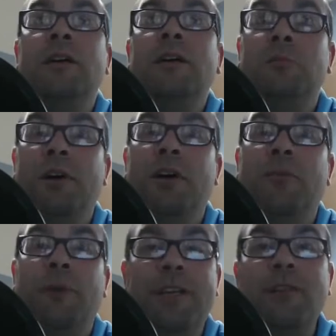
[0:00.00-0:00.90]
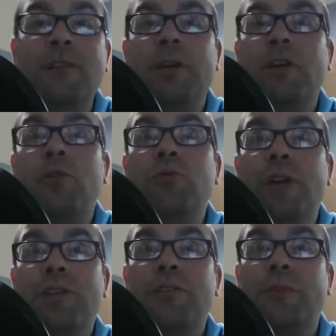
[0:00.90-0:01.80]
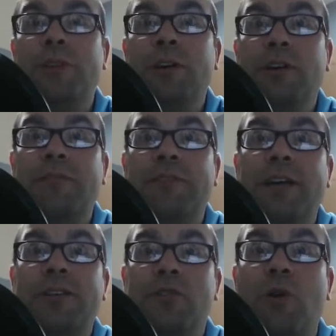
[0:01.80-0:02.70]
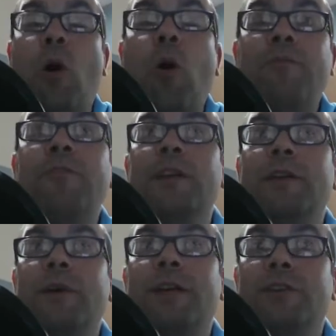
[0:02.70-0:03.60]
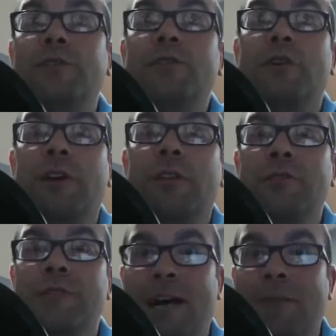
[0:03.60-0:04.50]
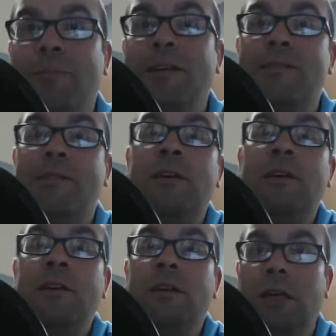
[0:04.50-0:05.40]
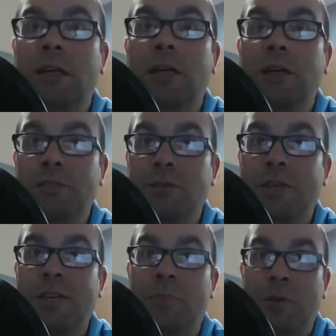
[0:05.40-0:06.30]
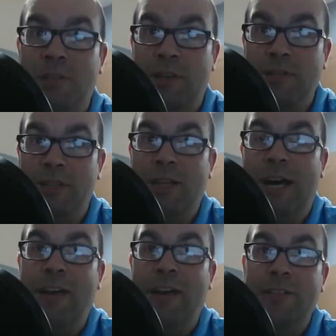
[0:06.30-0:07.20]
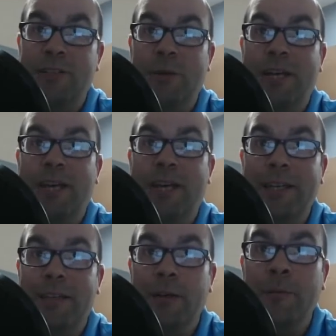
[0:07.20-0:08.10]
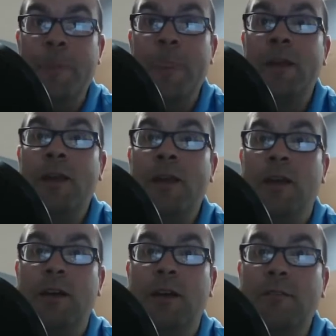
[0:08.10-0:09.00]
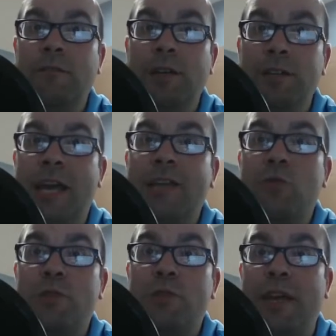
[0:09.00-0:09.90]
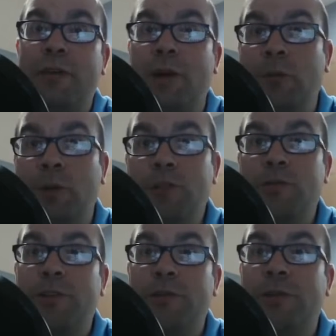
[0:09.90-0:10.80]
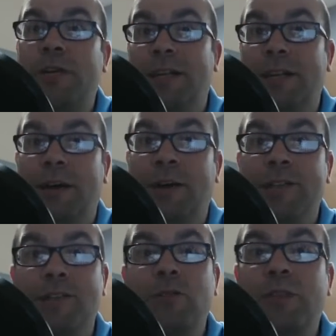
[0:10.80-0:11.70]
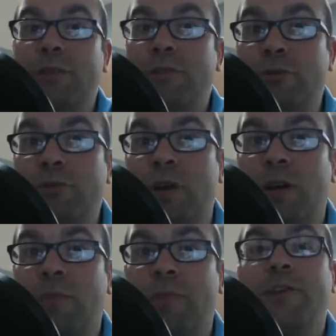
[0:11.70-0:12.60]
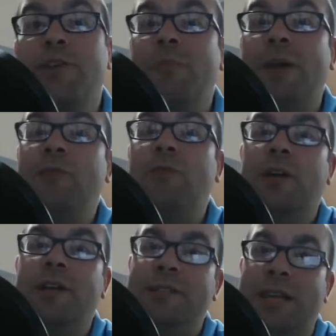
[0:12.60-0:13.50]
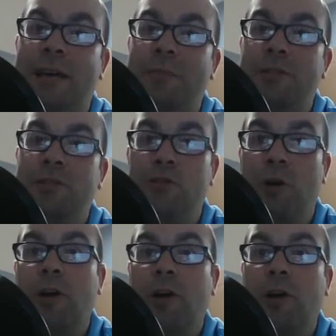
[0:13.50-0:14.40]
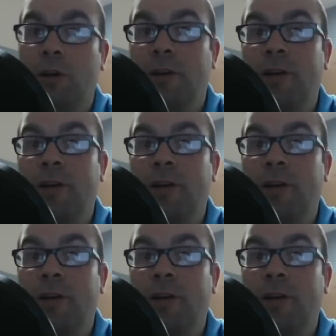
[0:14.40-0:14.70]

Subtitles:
But we didn't want to go nuts with the artifact, so hopefully we can use our other zombies to keep ourselves alive until we can get there. Azor's Gateway, once we do get it out, it's only a 2-drop, and then you pay 1 and tap it to draw a card,